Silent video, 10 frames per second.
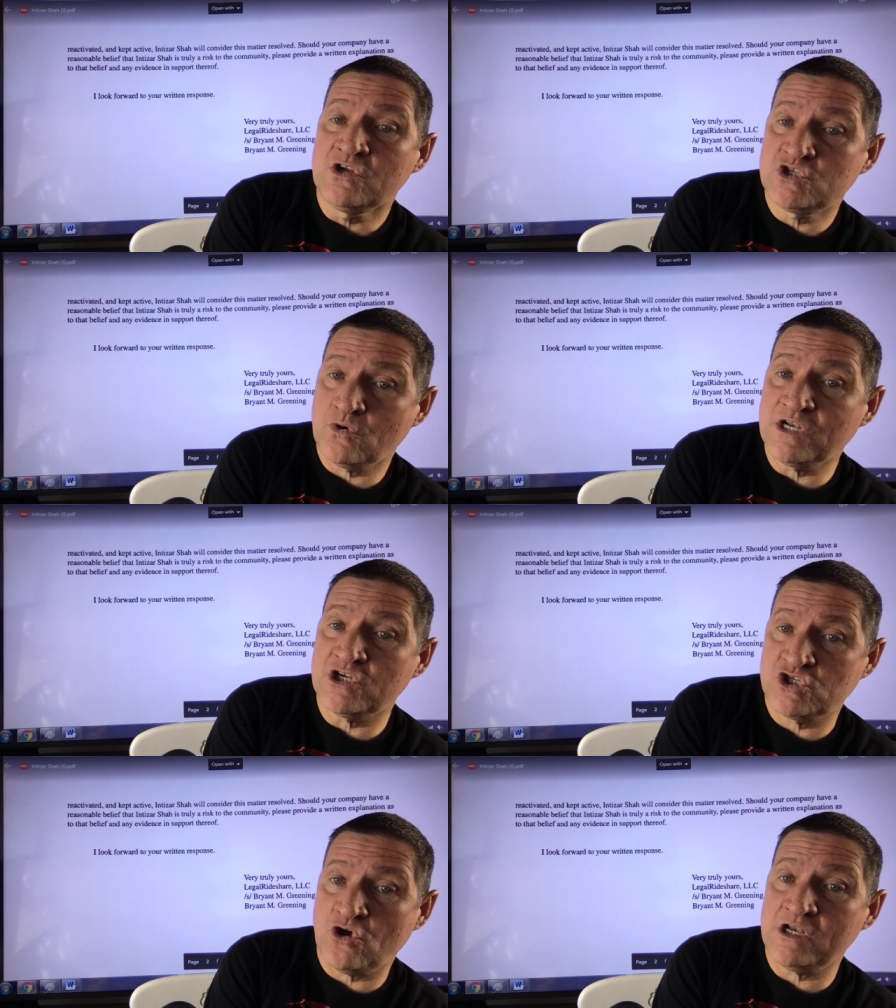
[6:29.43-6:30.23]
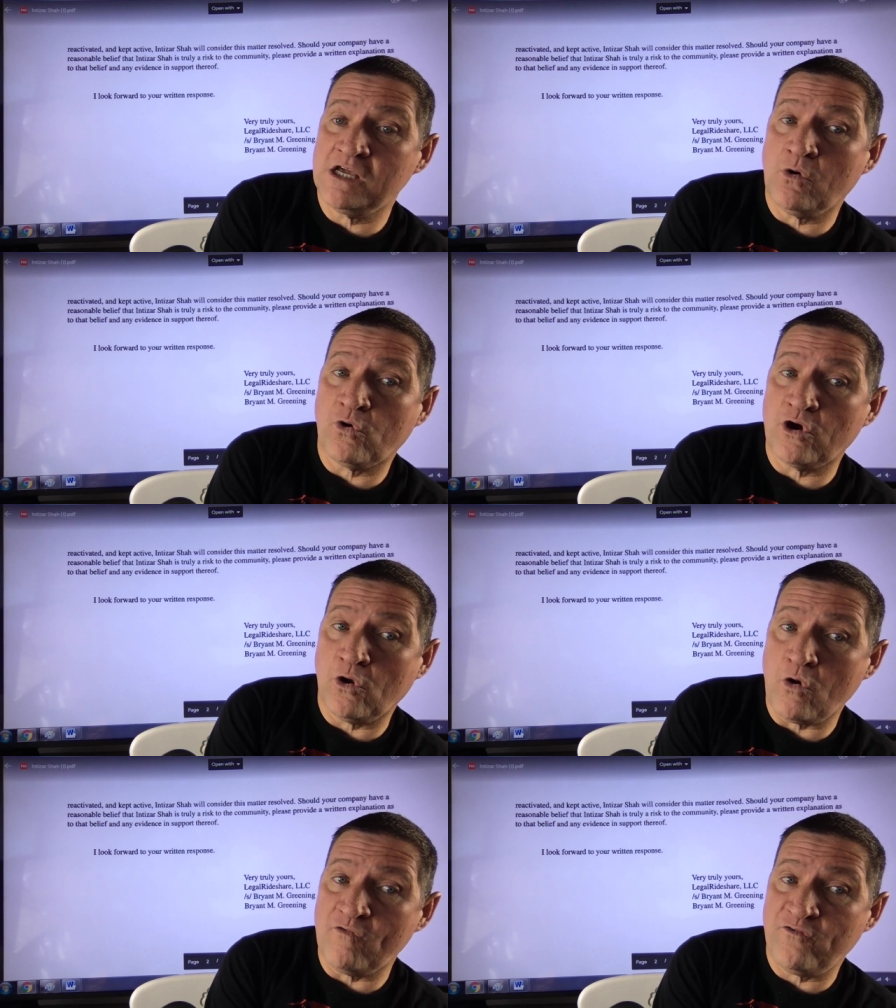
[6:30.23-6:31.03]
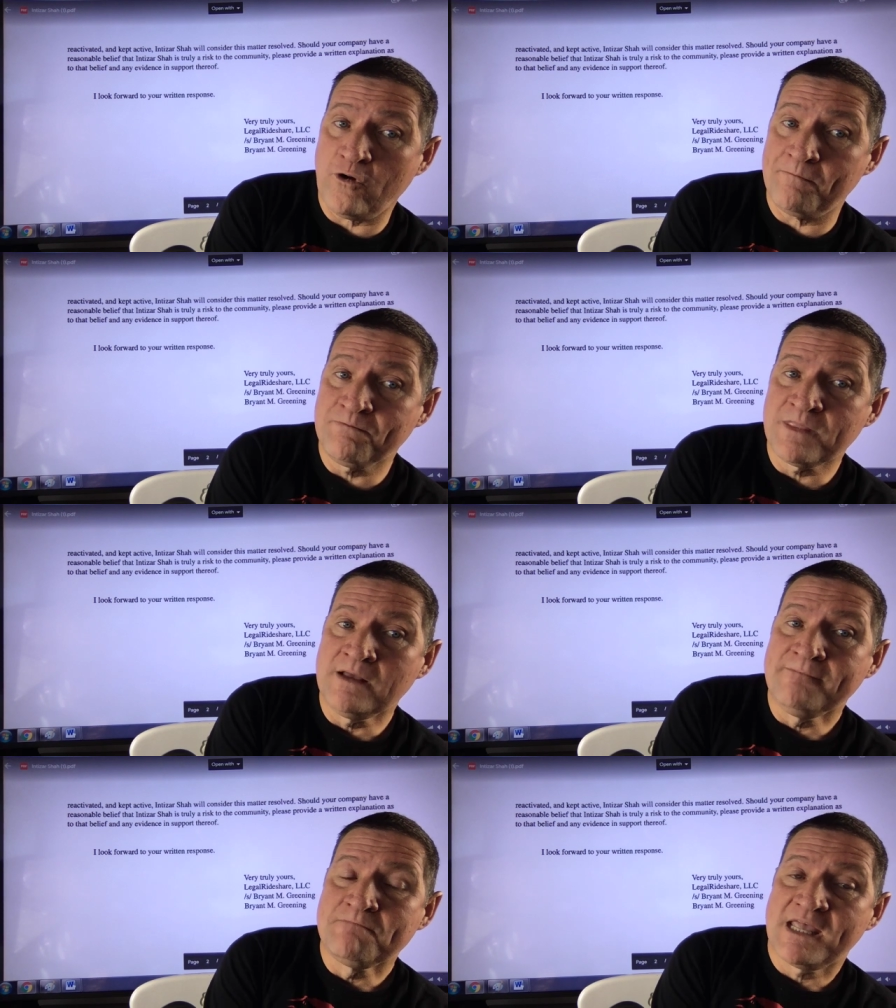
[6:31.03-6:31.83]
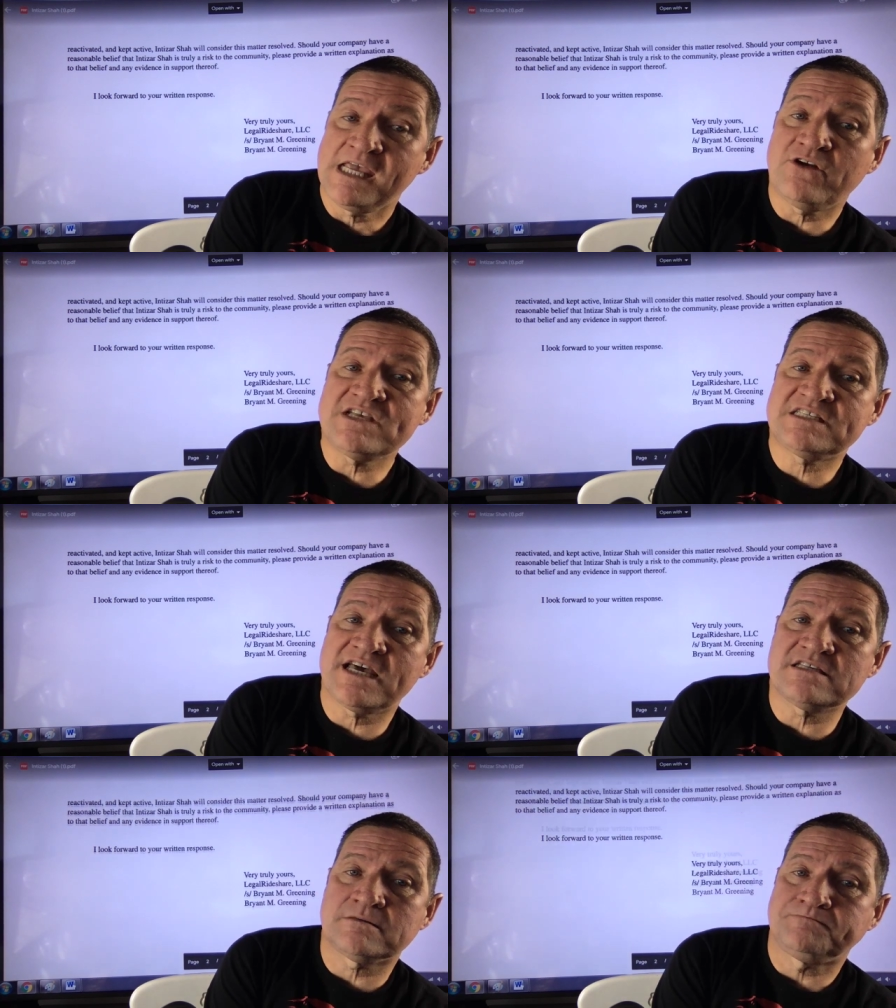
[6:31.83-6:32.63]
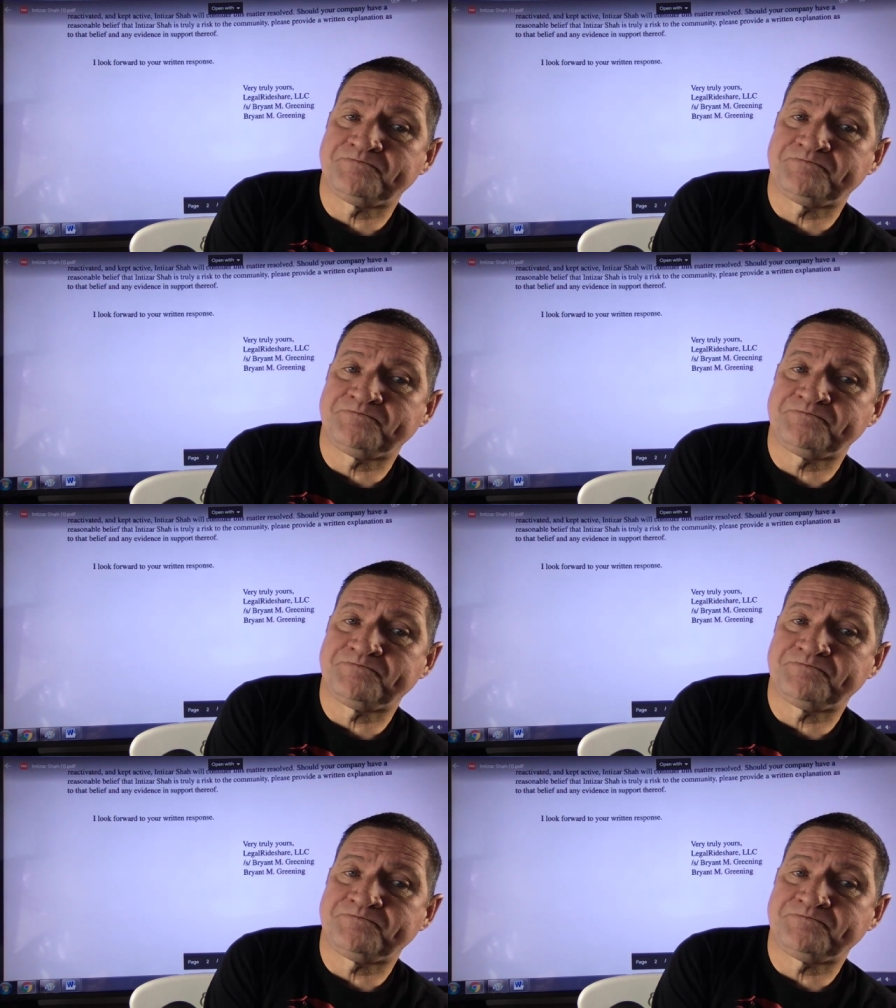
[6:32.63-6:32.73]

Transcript: to an attorney or a law firm. Here he says,